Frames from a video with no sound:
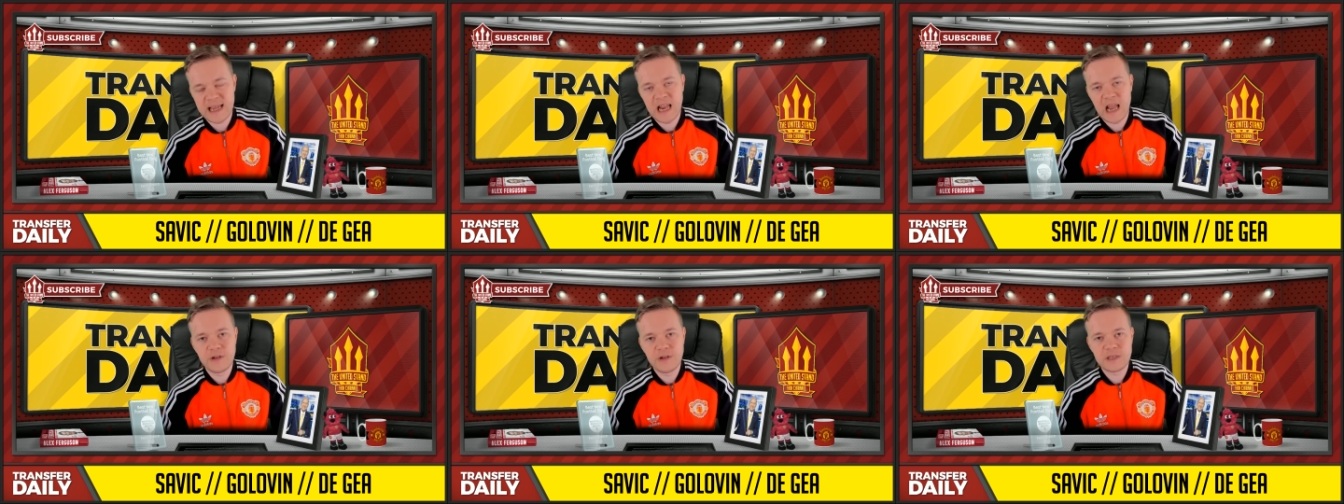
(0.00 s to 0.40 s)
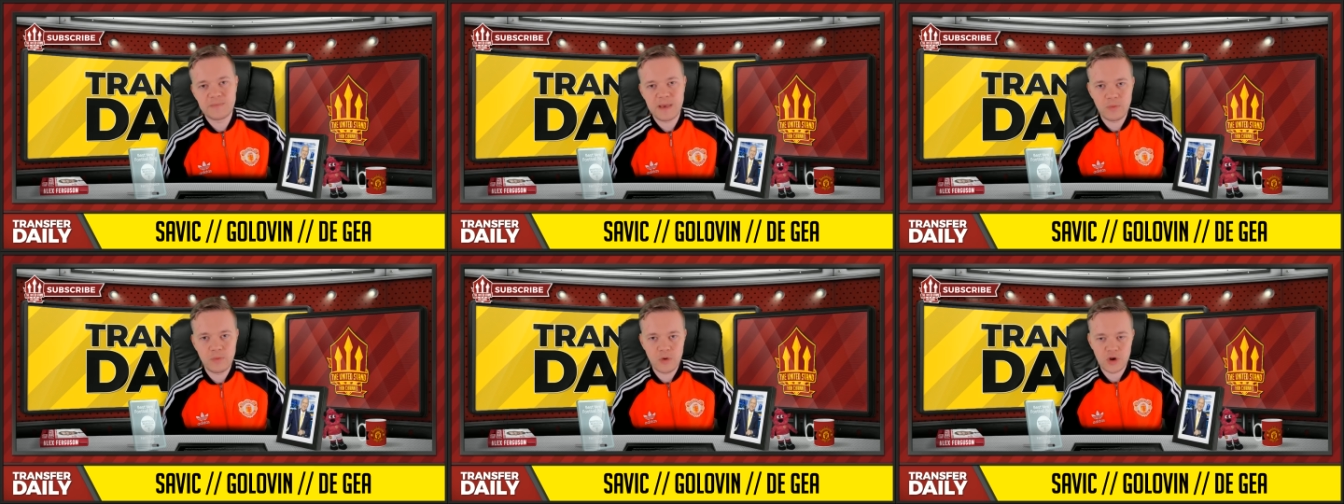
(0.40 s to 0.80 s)
Loads of
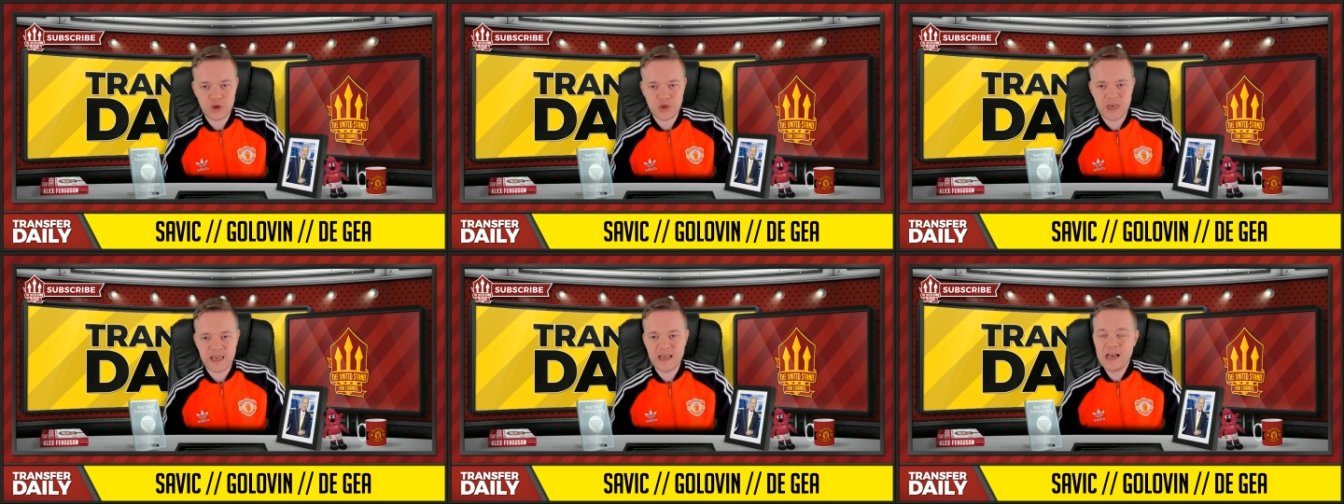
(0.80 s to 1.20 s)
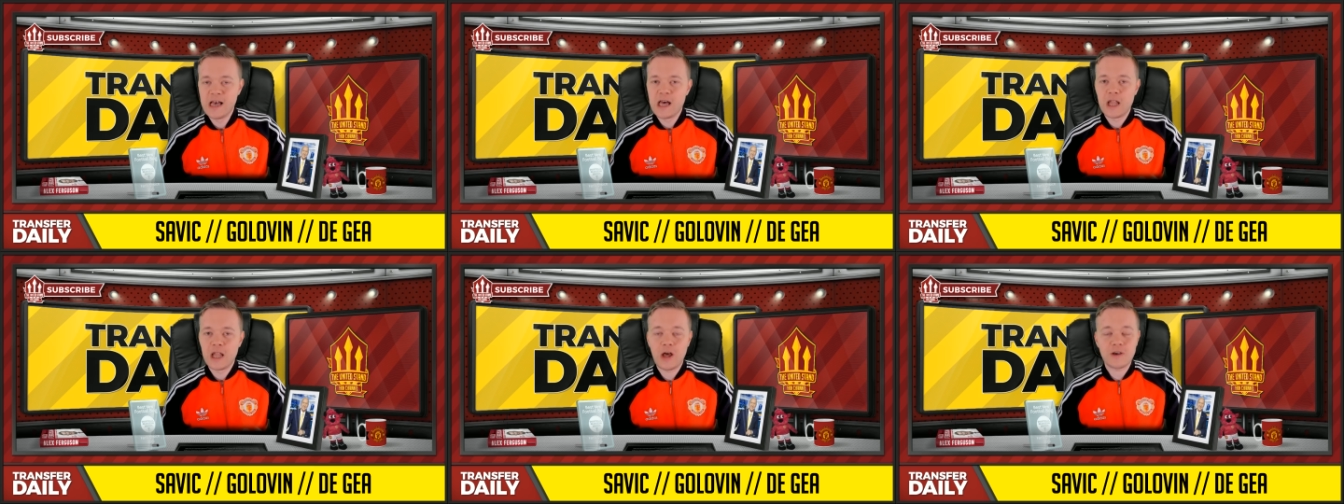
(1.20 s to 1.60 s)
people watching,
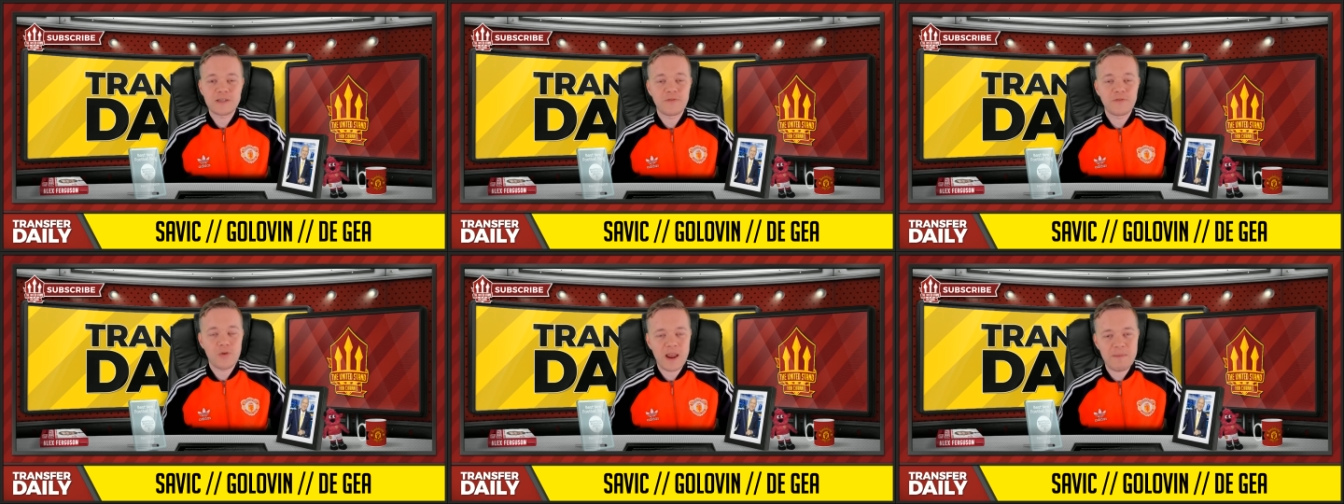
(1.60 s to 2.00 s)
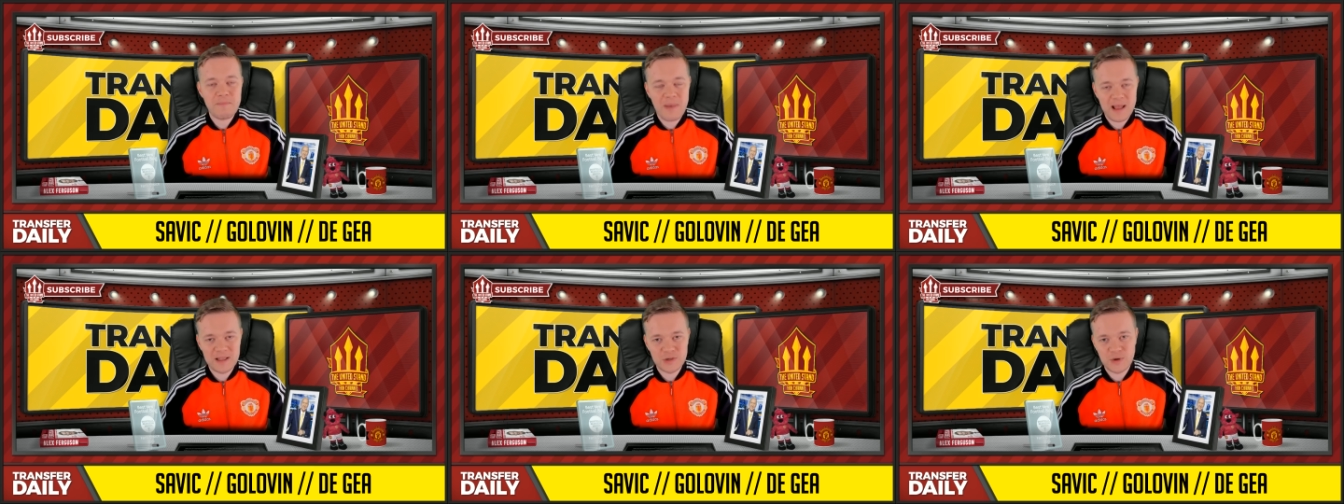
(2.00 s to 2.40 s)
lots of great
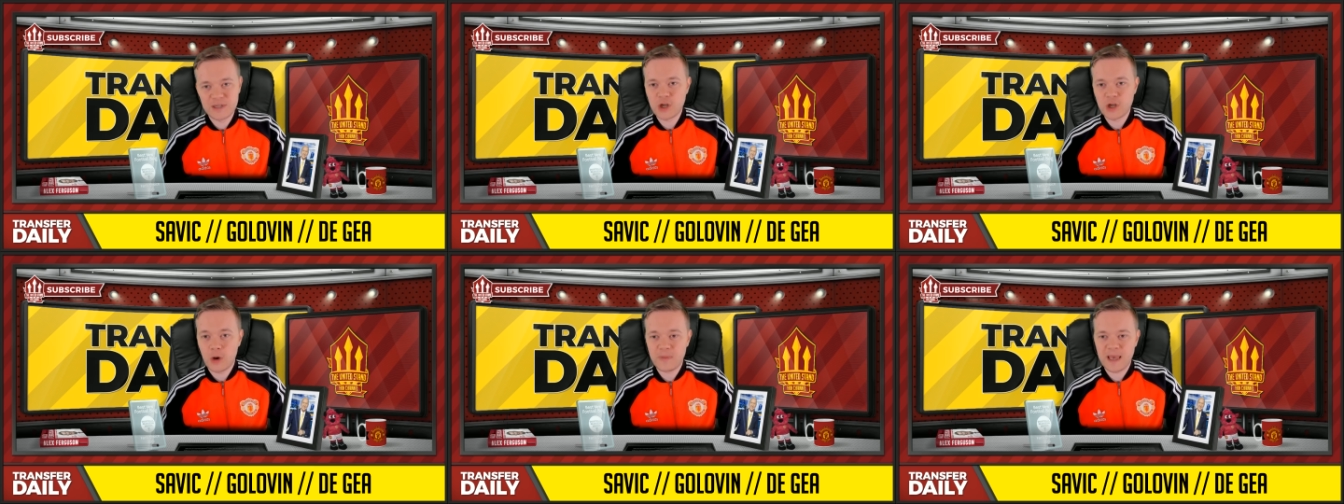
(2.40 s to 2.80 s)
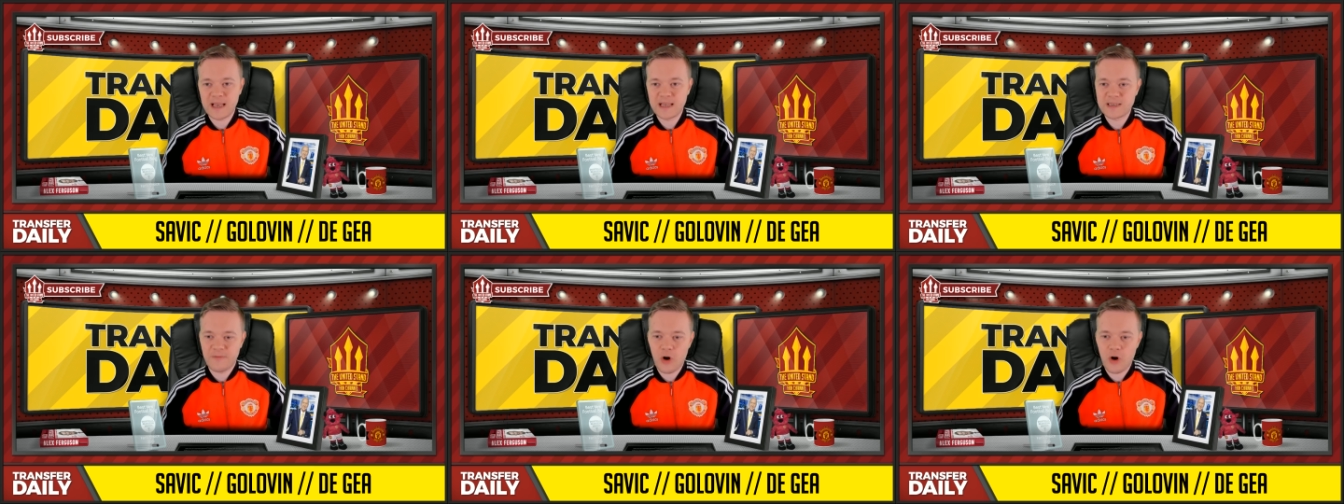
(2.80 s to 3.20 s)
banter and
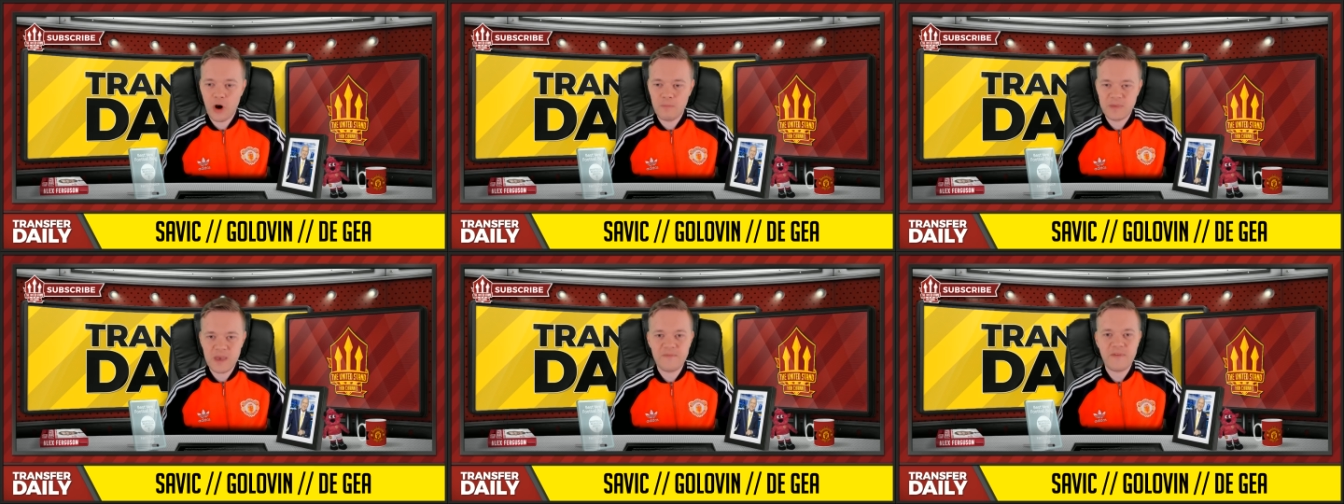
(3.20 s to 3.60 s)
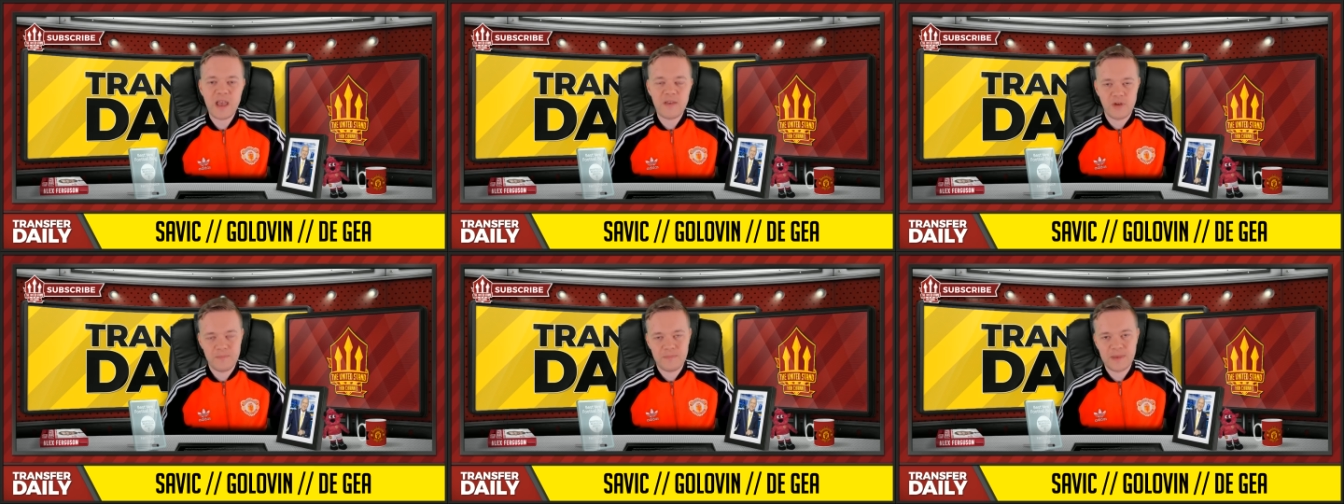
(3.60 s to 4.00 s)
topics from your
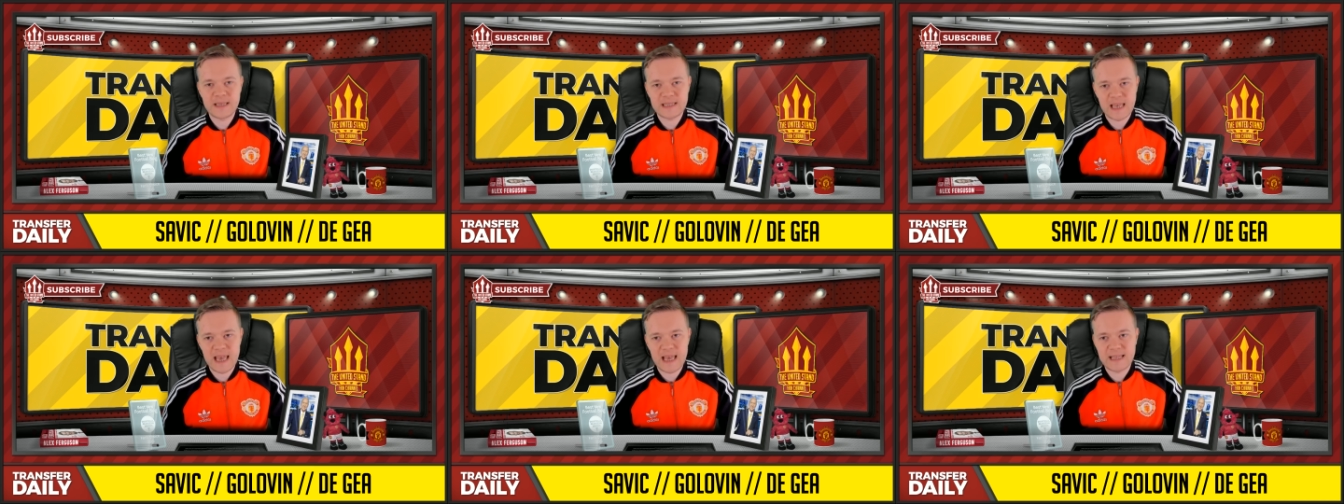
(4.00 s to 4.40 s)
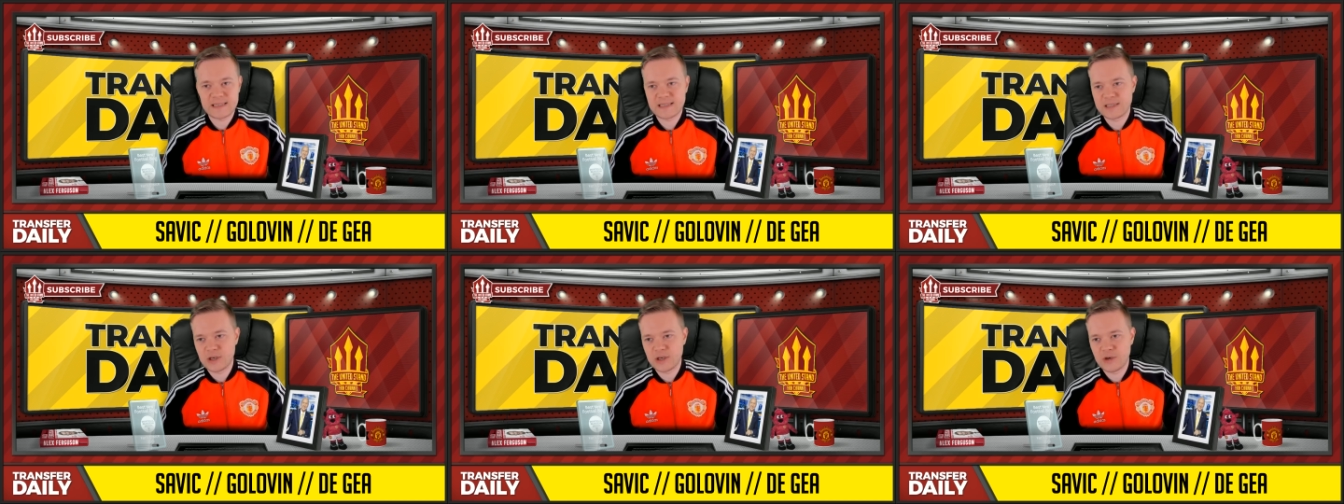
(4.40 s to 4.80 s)
favourite
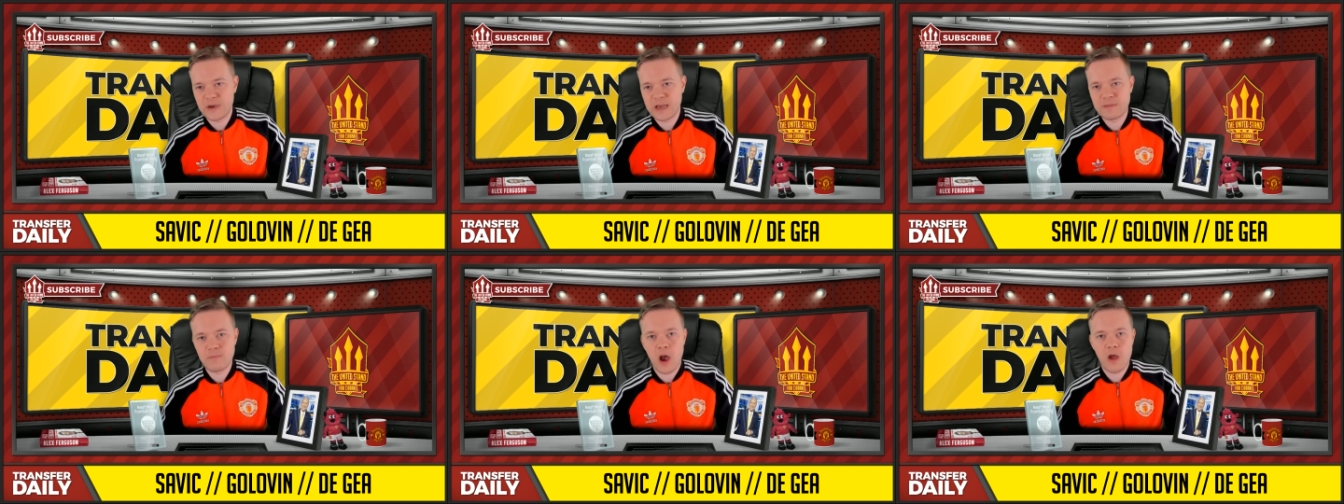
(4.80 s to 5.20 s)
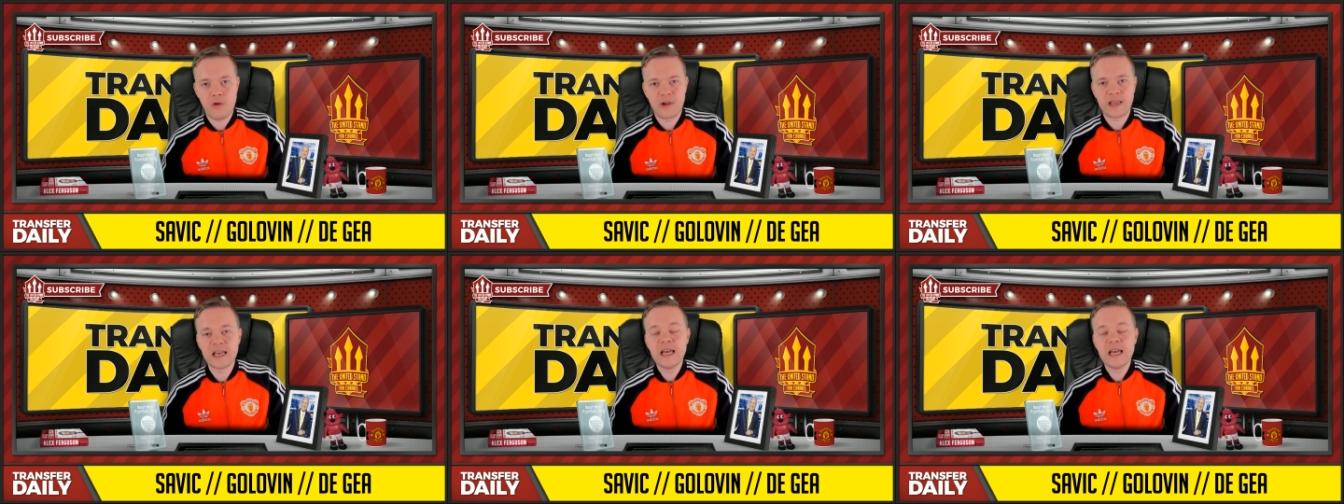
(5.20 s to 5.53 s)
biscuit to admiring